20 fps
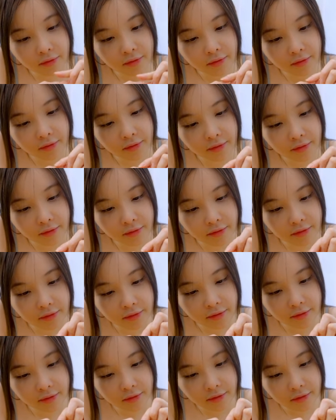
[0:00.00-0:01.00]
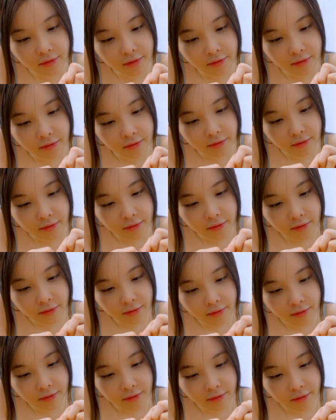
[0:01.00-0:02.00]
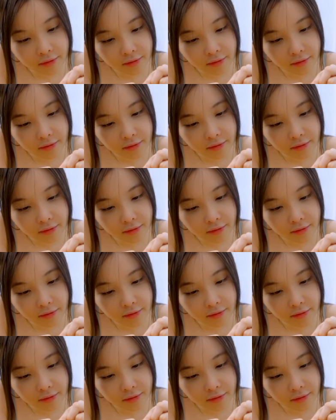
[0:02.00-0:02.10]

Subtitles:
No one is speaking in this clip.